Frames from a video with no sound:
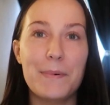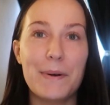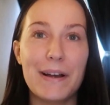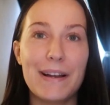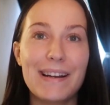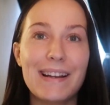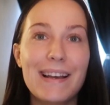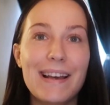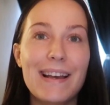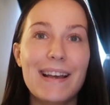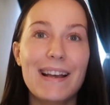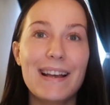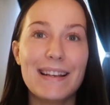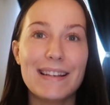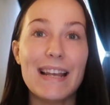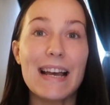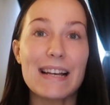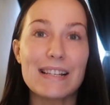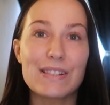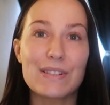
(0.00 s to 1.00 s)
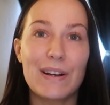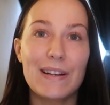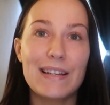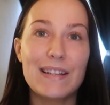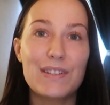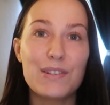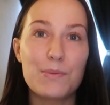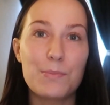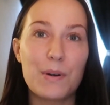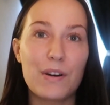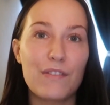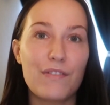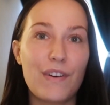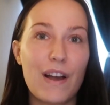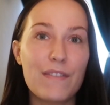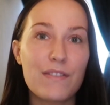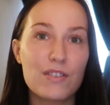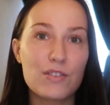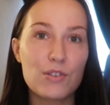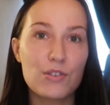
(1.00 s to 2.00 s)
But yeah, so I need to put
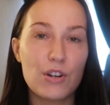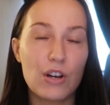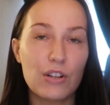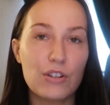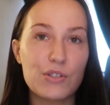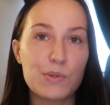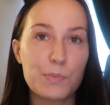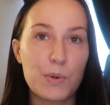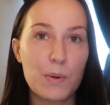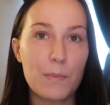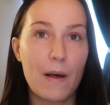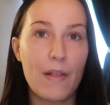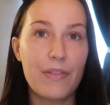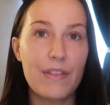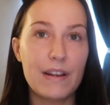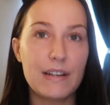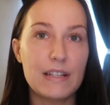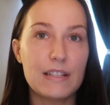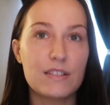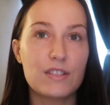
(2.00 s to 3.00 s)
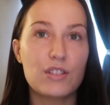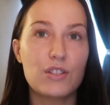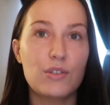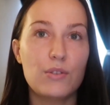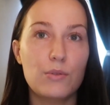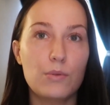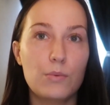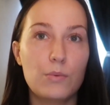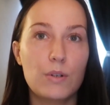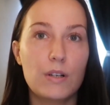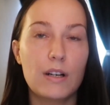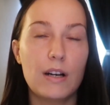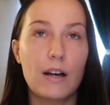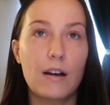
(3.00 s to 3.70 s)
$500 per month in it to